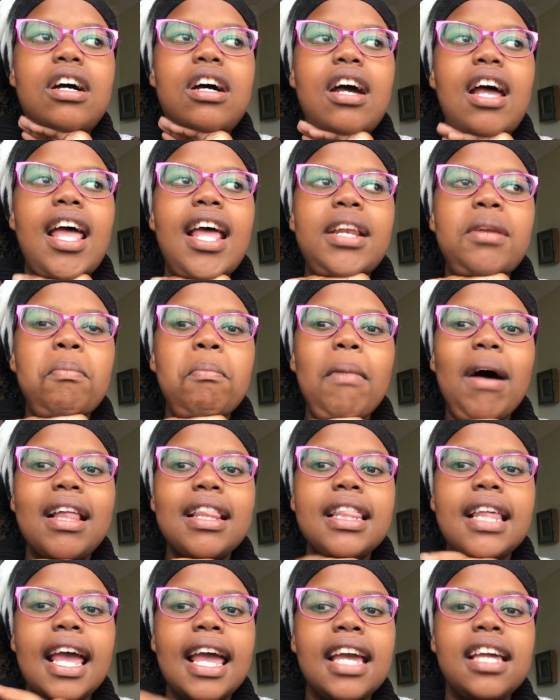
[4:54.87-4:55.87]
at
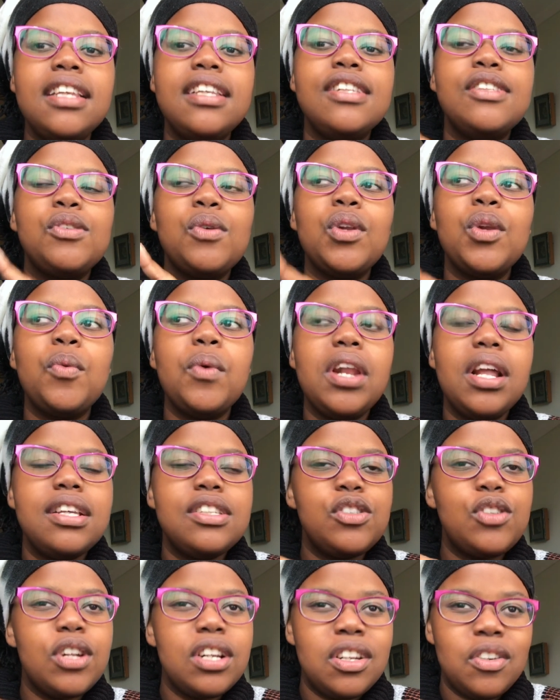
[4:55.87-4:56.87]
month 8, it's only when I
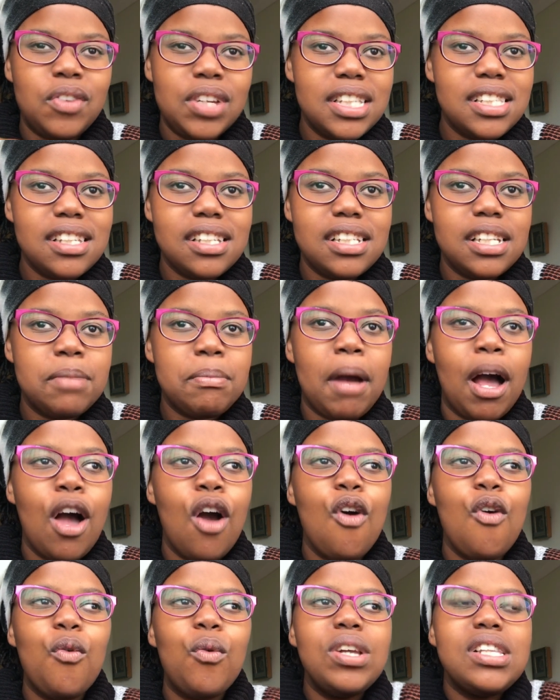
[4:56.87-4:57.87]
started researching, but
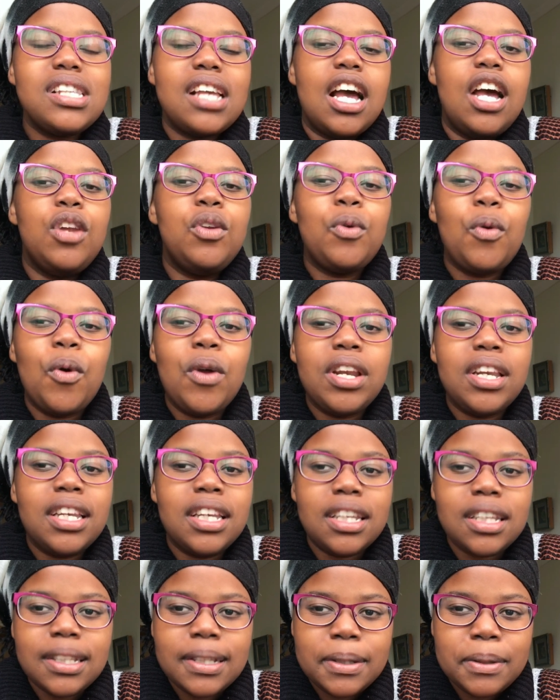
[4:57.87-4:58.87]
when's it going?
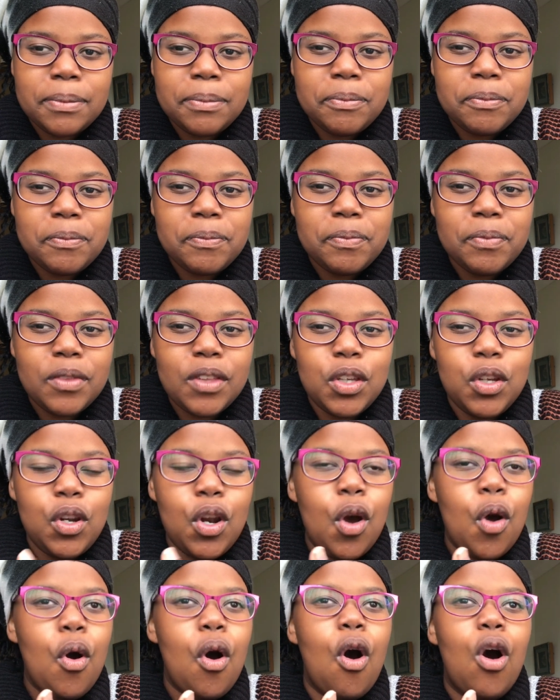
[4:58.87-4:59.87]

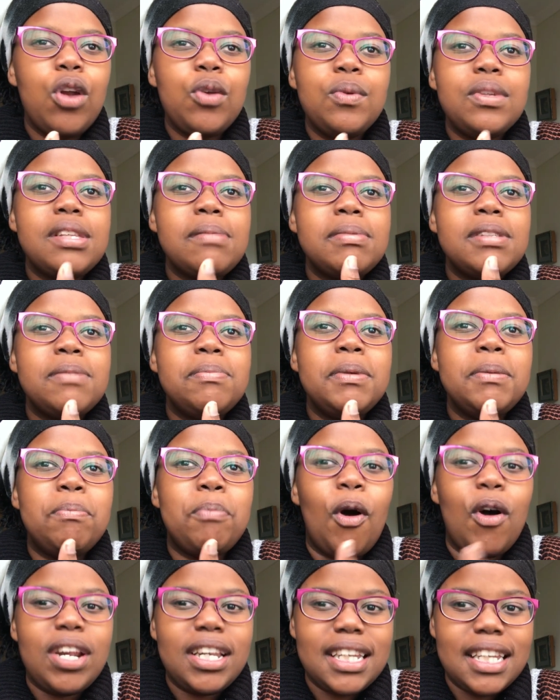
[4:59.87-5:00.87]
Aren't we supposed to be
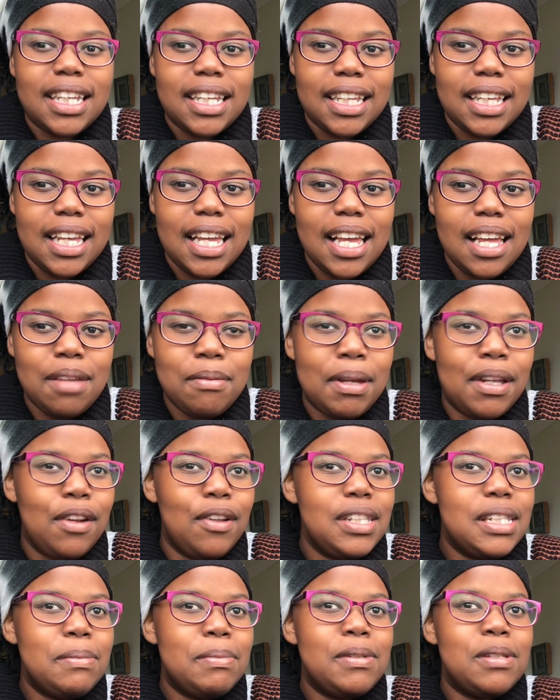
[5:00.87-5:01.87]
bonding? Am I
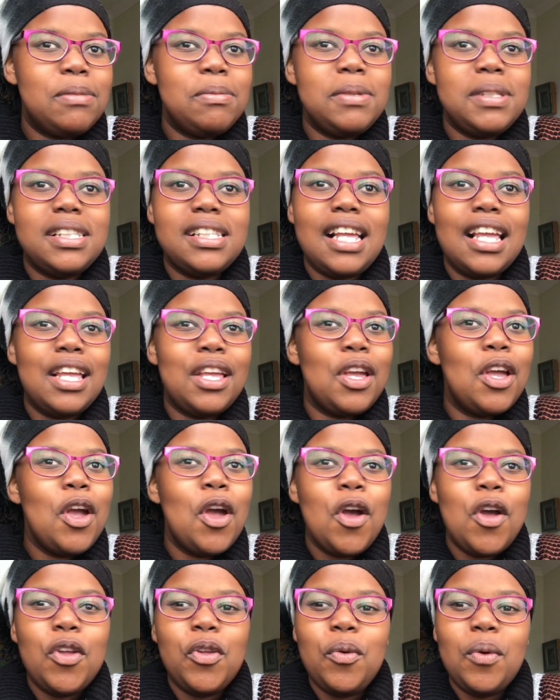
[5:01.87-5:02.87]
not supposed to be saying
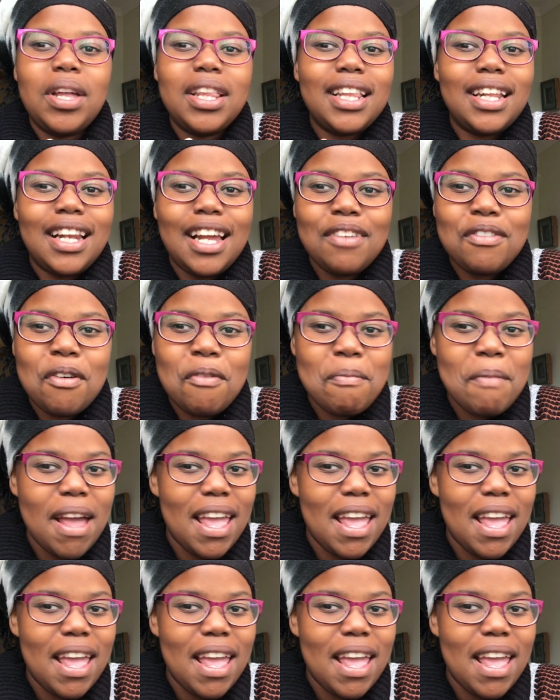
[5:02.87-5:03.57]
you are the love of my